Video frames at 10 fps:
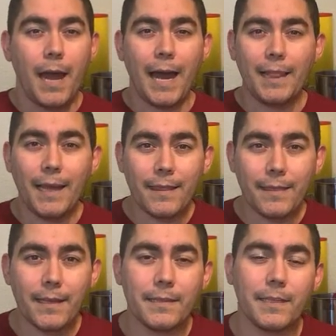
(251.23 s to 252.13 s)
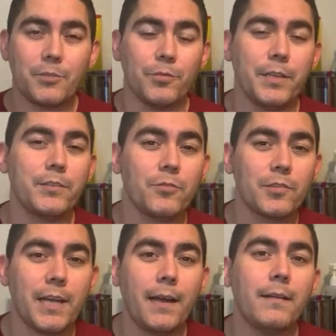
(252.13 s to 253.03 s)
I like the traditional
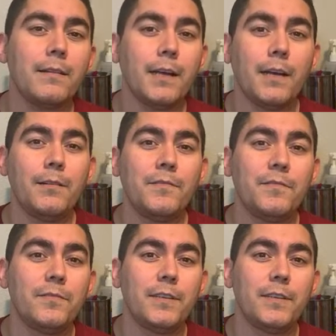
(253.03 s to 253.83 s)
style of